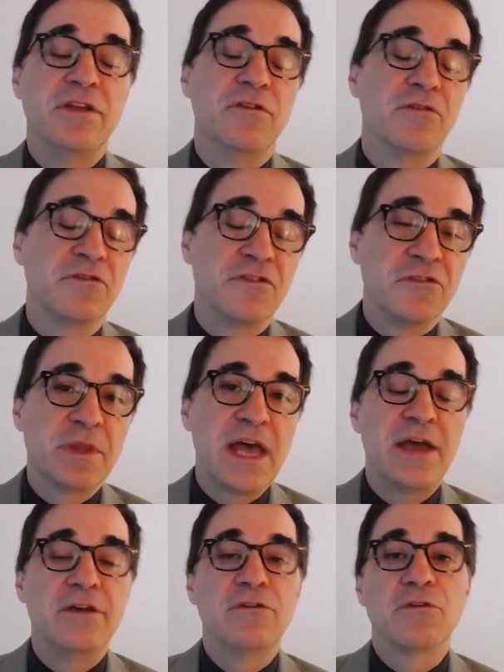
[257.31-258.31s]
either
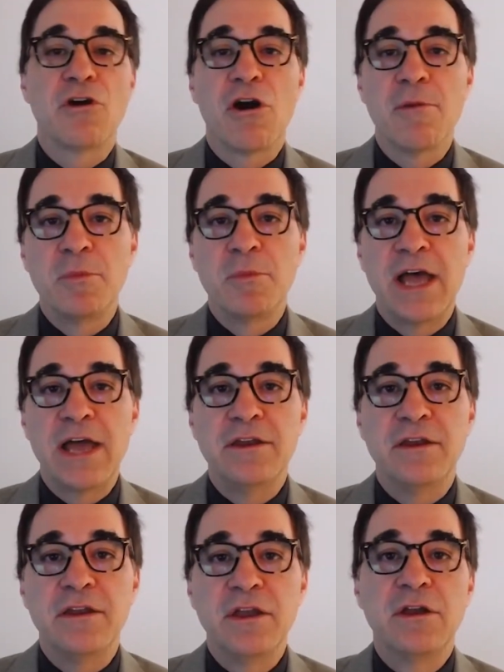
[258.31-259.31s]
cisplatin or
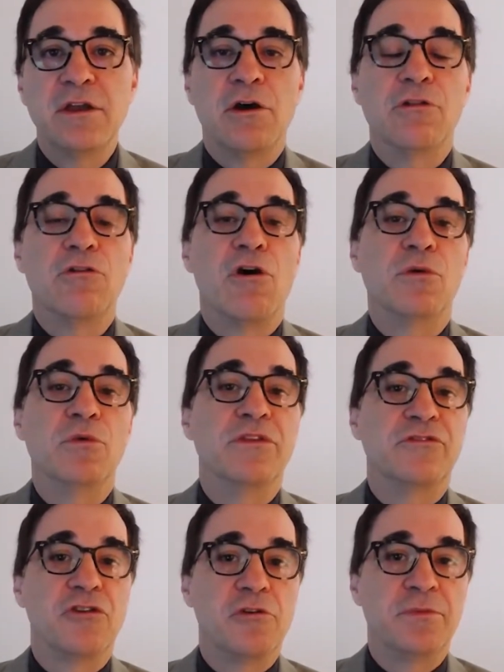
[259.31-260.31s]
carboplatin, along with
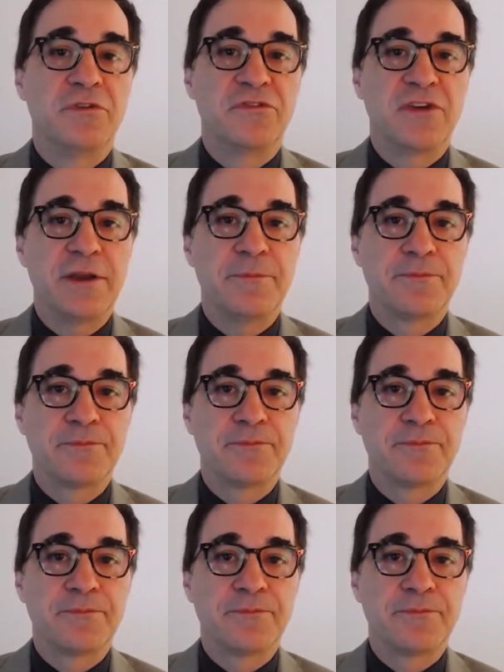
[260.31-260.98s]
etoposide.